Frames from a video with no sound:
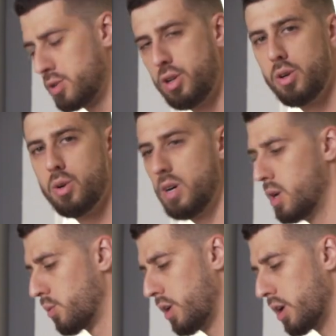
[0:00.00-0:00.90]
two
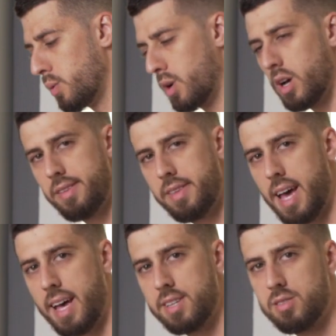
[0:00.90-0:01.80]
real-world
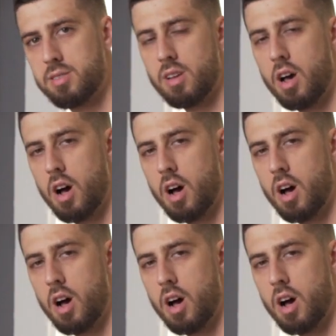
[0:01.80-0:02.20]
tests